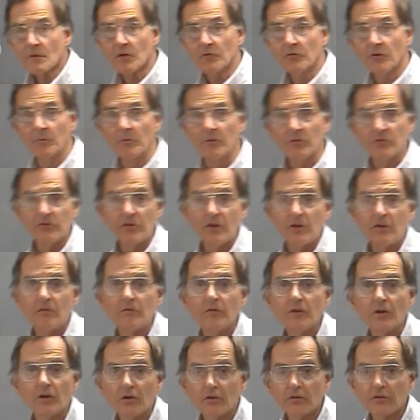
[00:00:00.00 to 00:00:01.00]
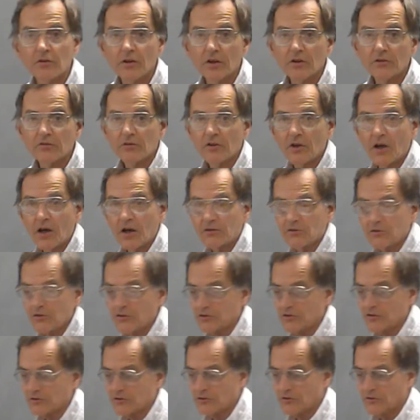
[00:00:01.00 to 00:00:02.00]
from the center of the Earth, as
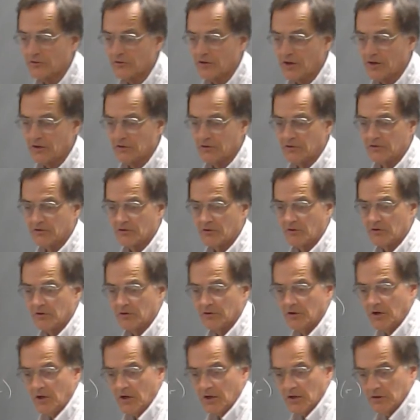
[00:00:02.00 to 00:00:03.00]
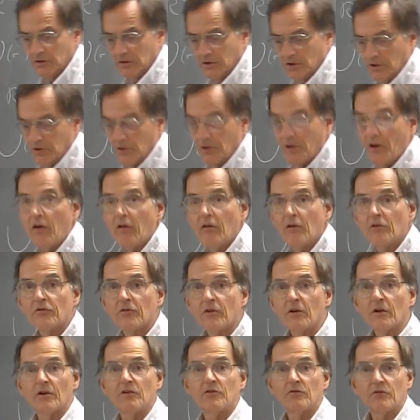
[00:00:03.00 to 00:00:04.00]
it turns out, is all you need to know, as
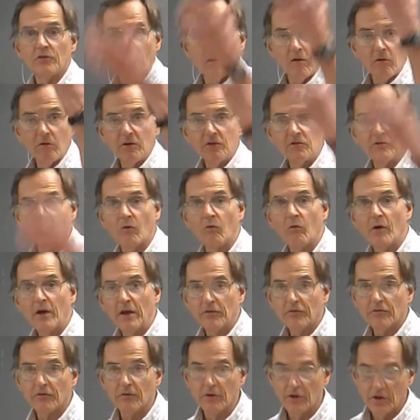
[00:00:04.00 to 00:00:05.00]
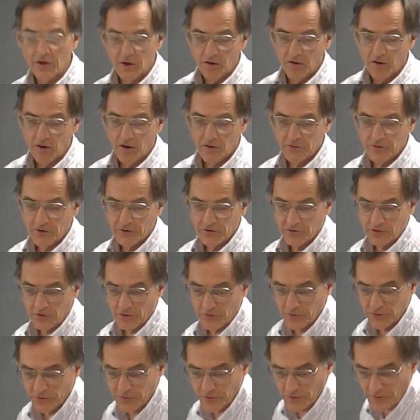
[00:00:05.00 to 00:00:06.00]
long as you're always away from off the
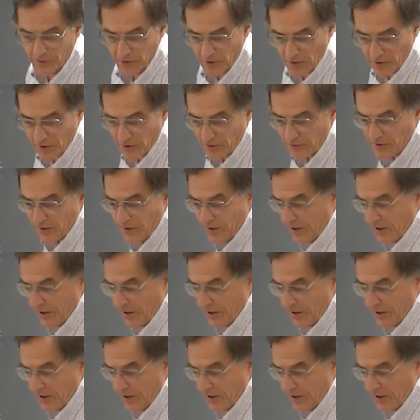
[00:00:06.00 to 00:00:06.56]
surface of the Earth,